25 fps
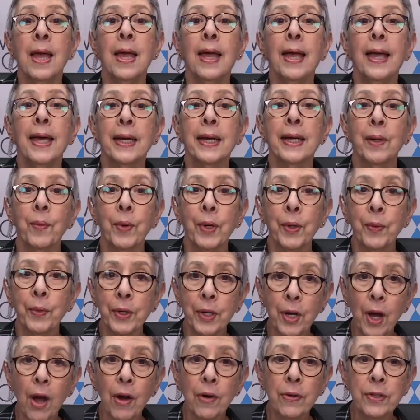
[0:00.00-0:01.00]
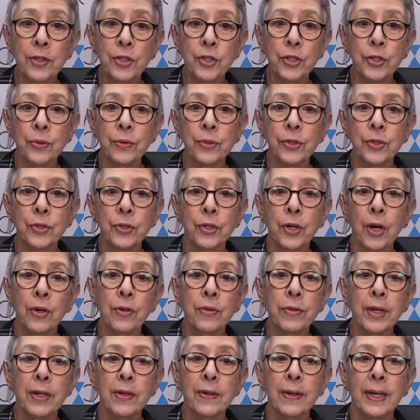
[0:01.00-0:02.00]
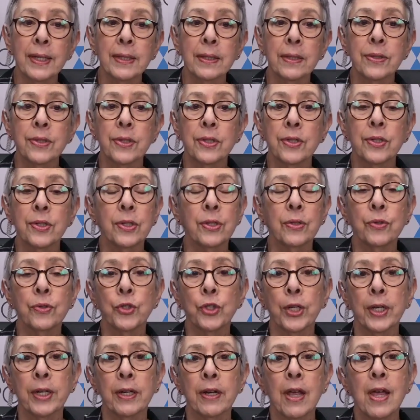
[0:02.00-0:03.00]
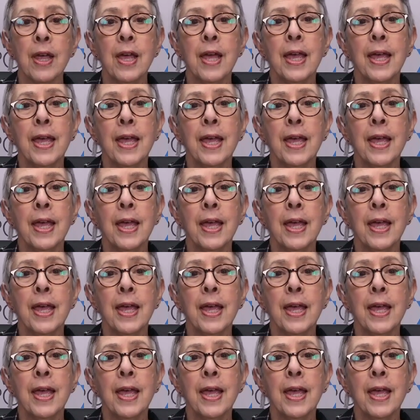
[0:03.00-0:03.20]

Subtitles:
and I want to encourage you to go there and listen to Eugene.